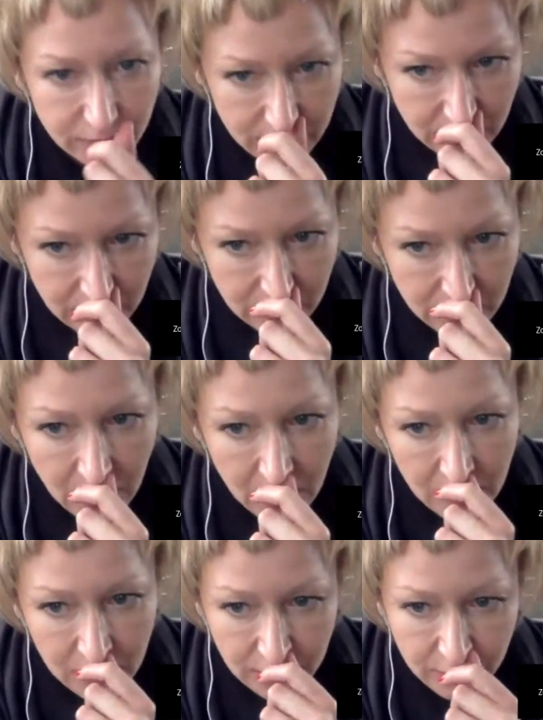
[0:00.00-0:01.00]
we
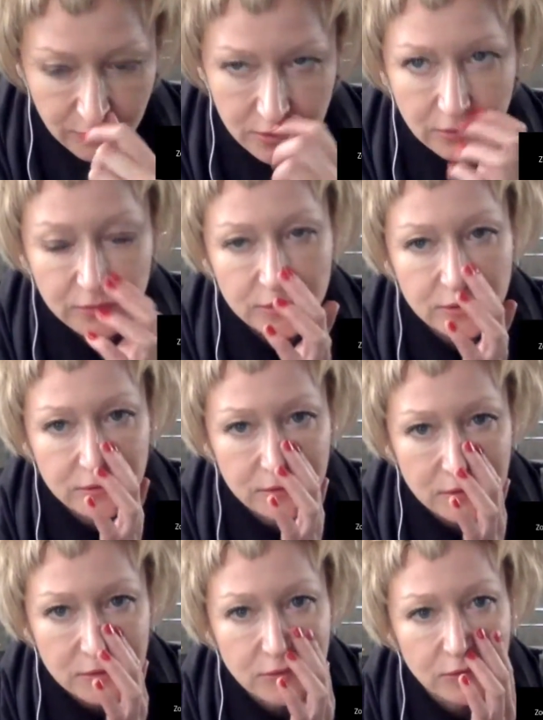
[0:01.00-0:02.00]
don't
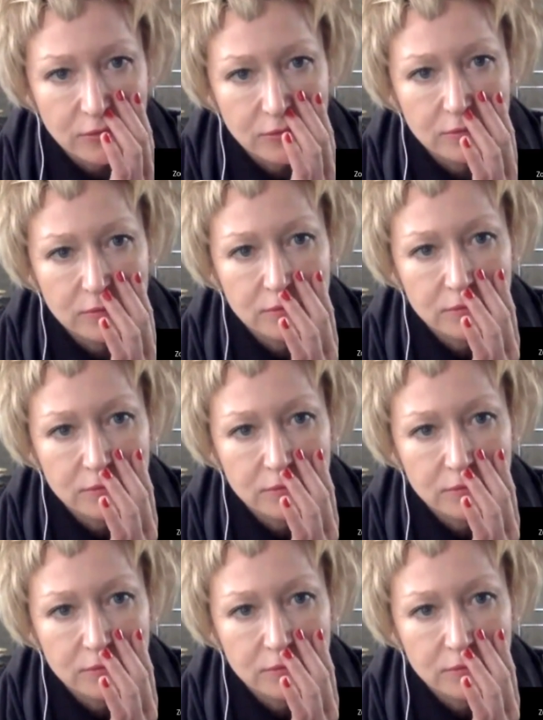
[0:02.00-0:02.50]
need to.